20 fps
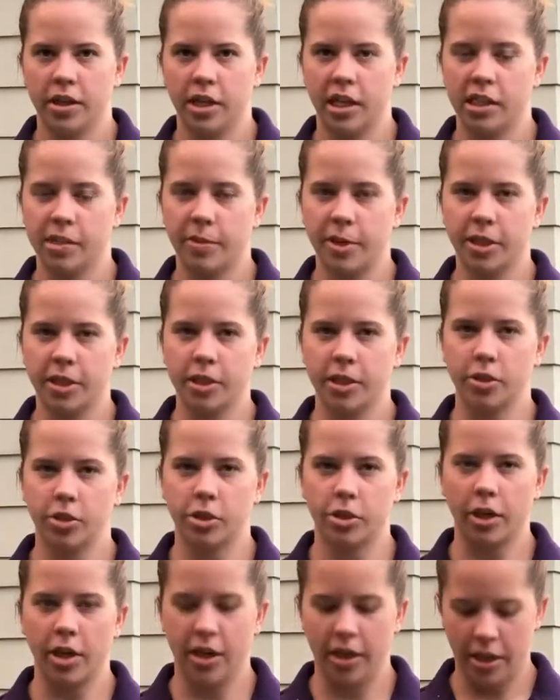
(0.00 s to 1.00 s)
Inspecting your
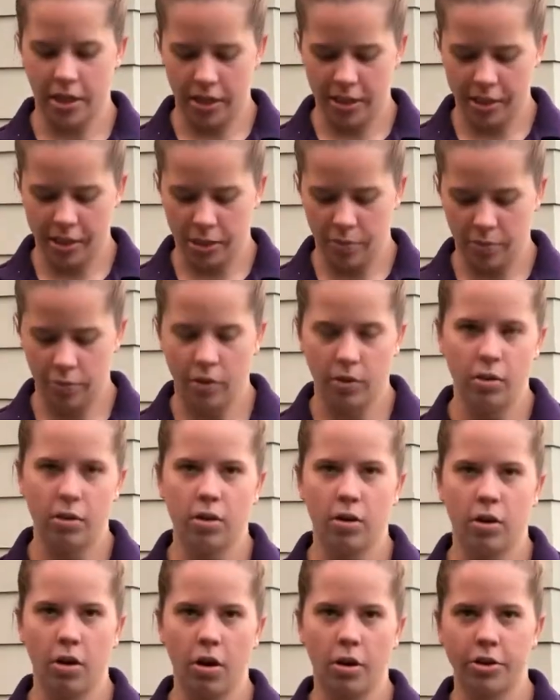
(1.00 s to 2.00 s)
tread is simple.
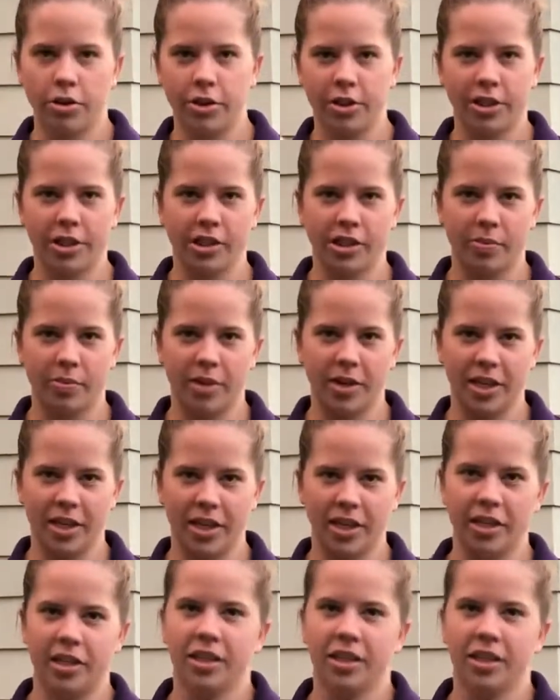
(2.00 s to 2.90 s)
All you need is a penny.